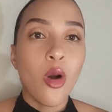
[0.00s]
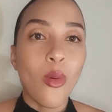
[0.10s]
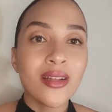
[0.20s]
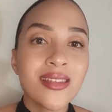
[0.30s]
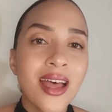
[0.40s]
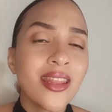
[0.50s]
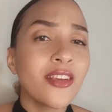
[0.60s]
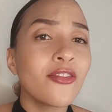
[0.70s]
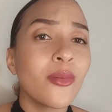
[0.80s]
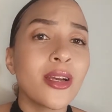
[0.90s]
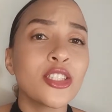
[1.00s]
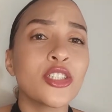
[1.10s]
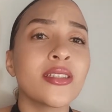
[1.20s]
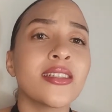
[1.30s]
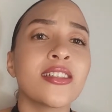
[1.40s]
What are the
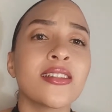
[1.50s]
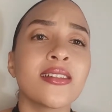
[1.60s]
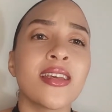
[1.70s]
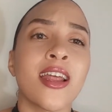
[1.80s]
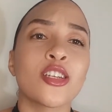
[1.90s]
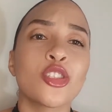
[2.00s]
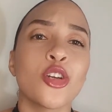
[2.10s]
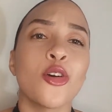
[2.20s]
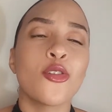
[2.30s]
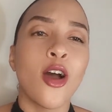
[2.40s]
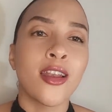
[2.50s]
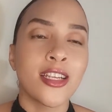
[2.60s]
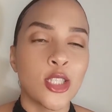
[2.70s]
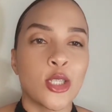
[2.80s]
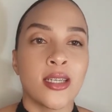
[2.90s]
information details that are shown on
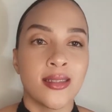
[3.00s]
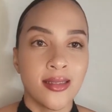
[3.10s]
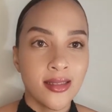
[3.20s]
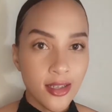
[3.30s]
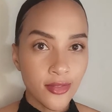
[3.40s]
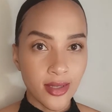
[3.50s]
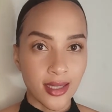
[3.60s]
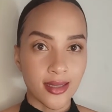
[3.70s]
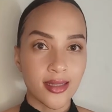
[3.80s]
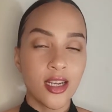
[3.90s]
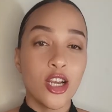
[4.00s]
a share certificate?